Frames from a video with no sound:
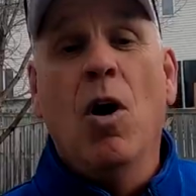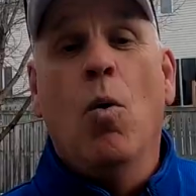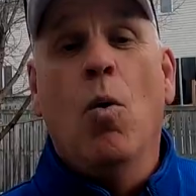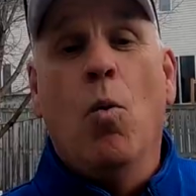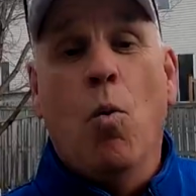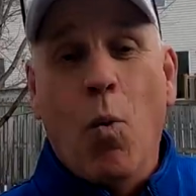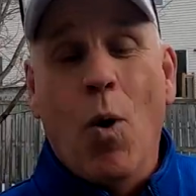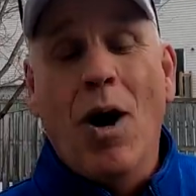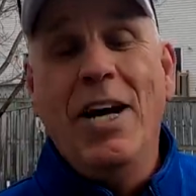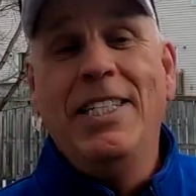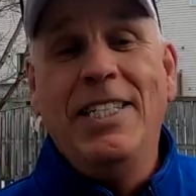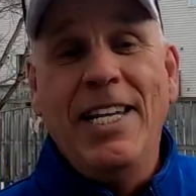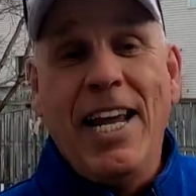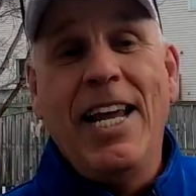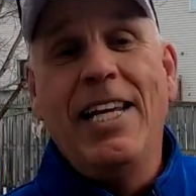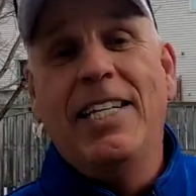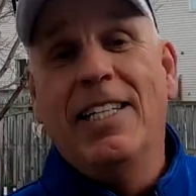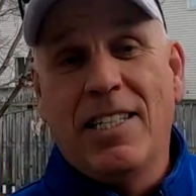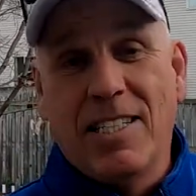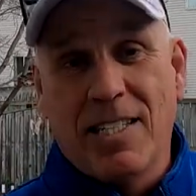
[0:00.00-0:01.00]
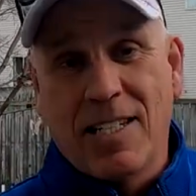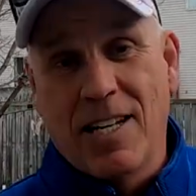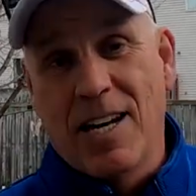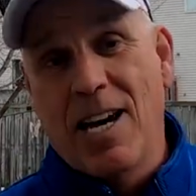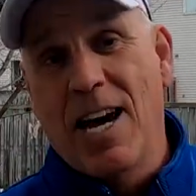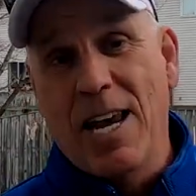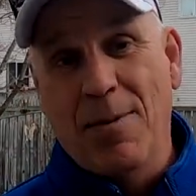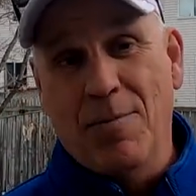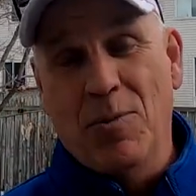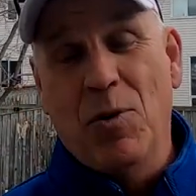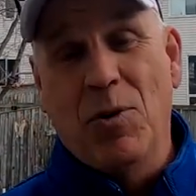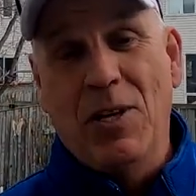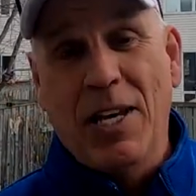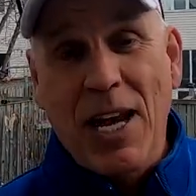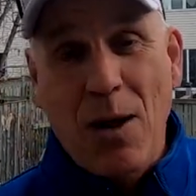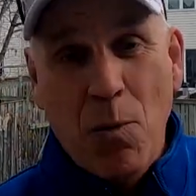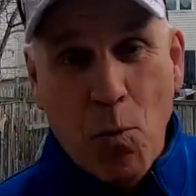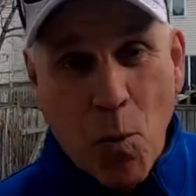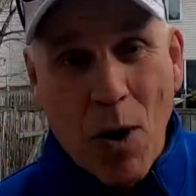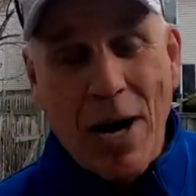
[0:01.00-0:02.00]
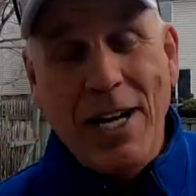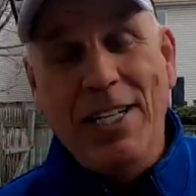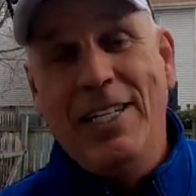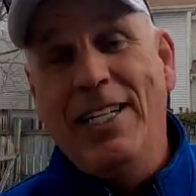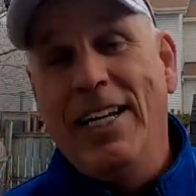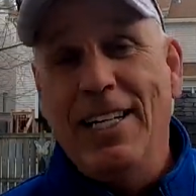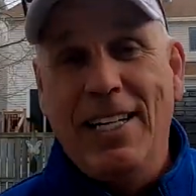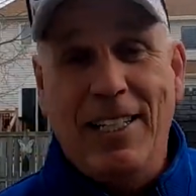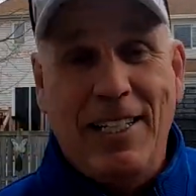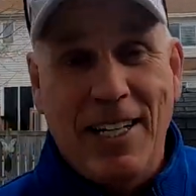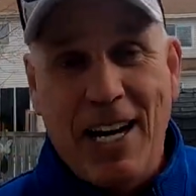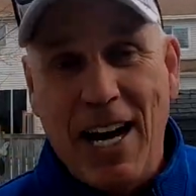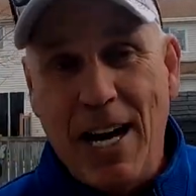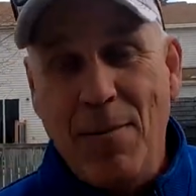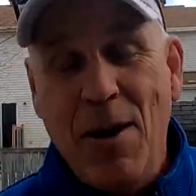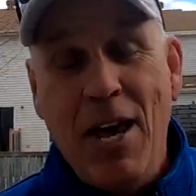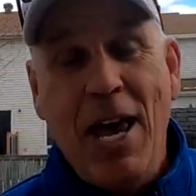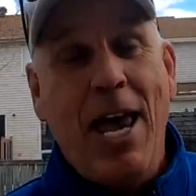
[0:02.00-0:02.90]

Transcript: one day at a time, okay? One day at a time.